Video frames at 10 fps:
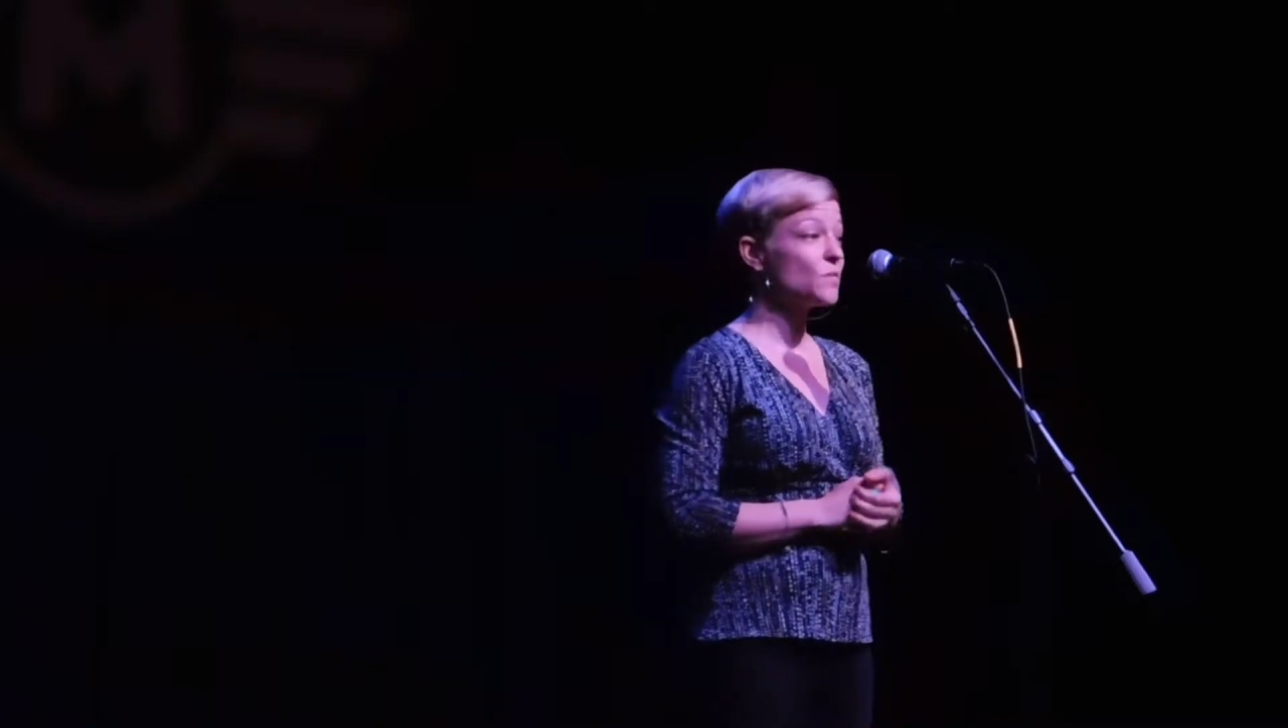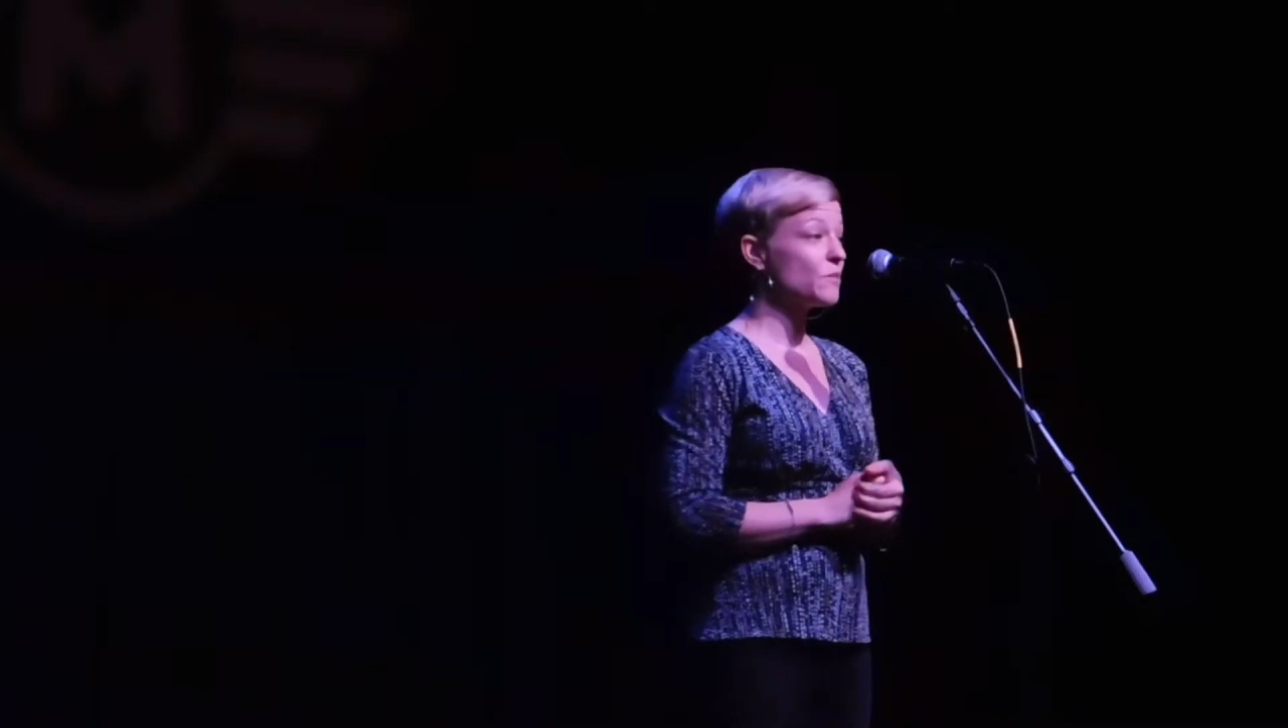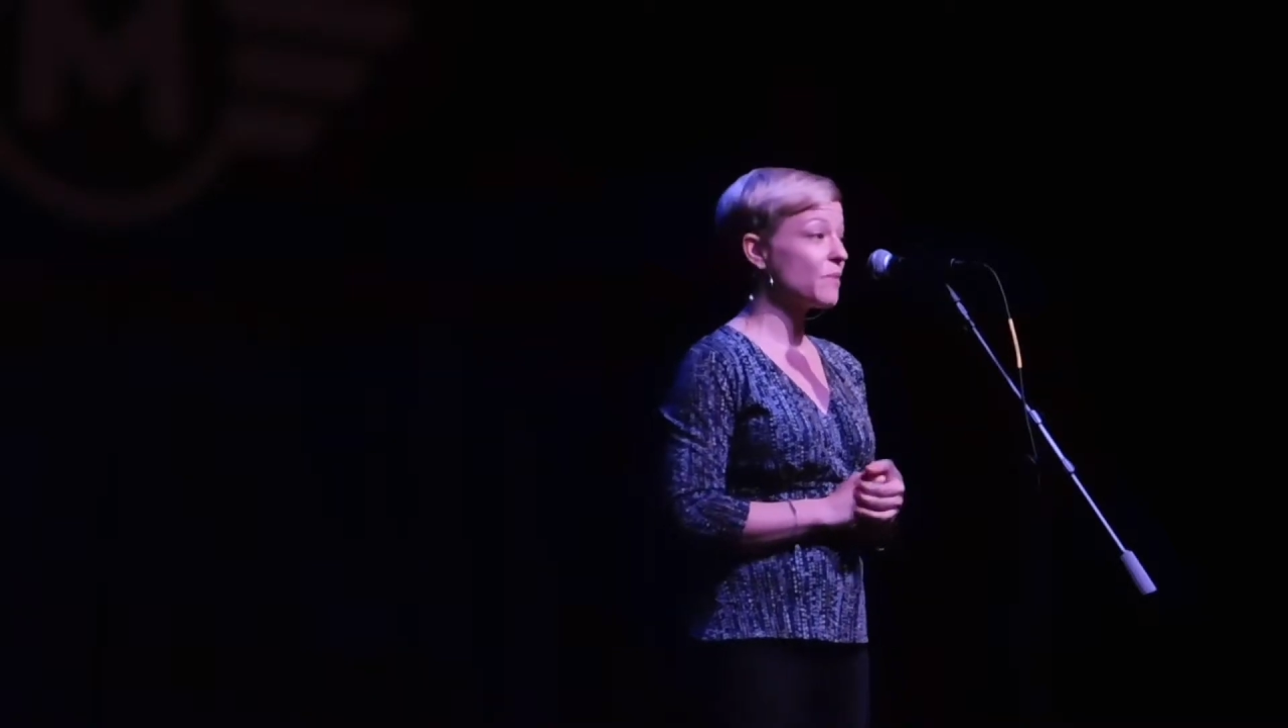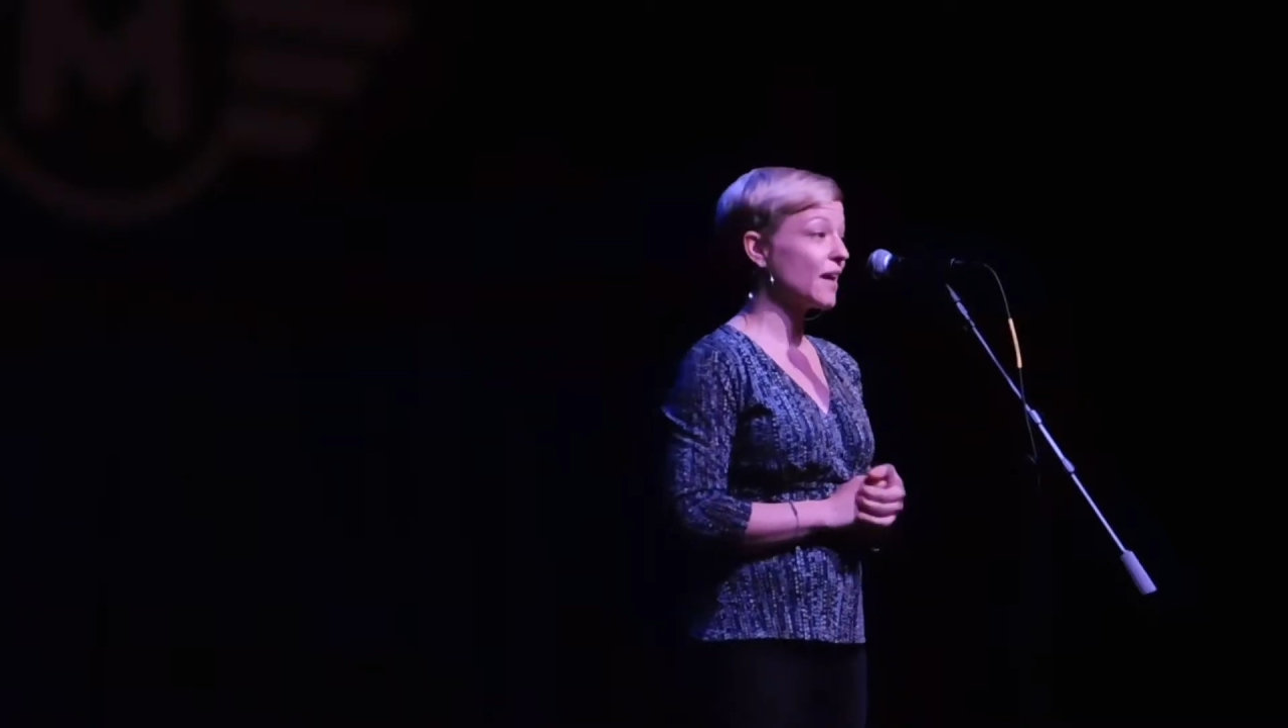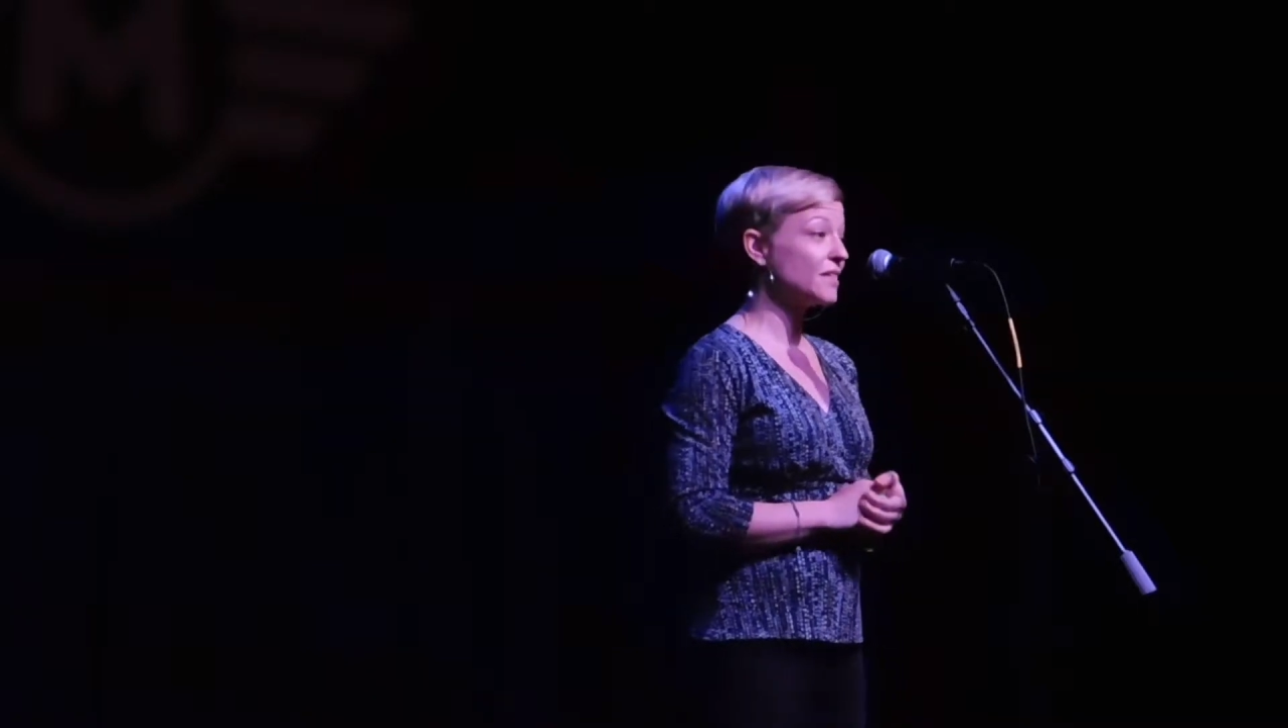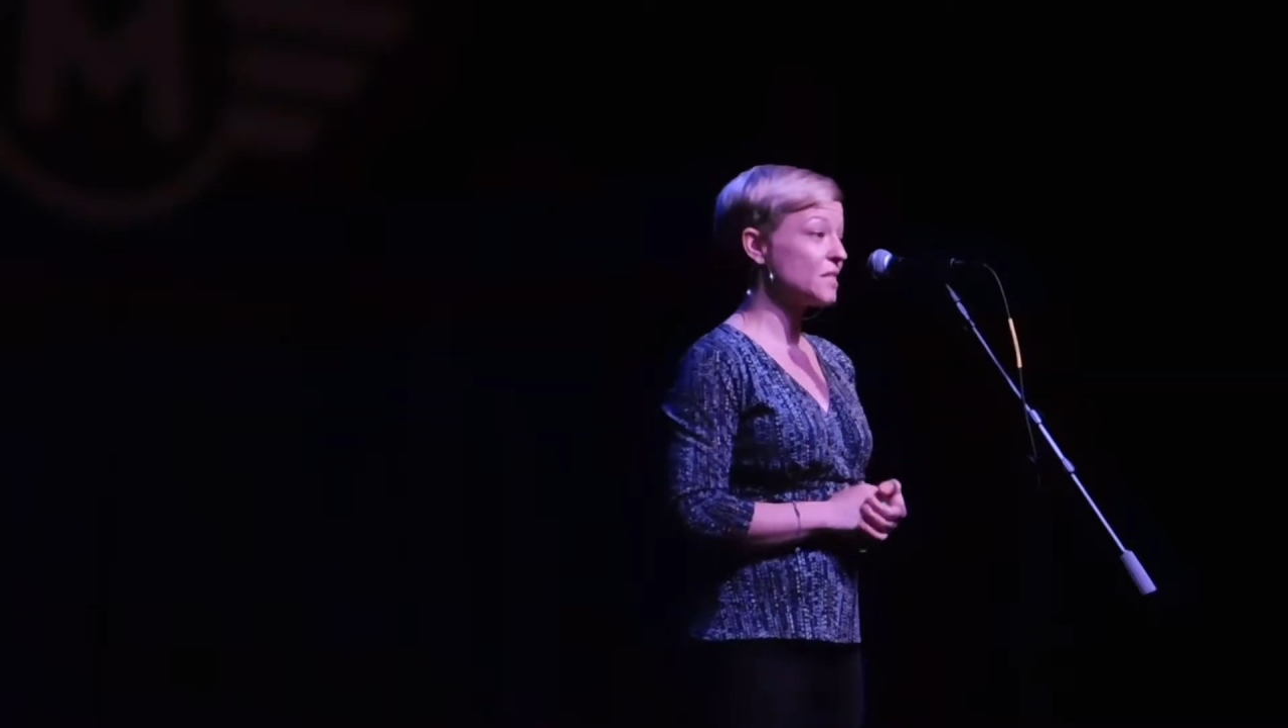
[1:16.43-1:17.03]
would practice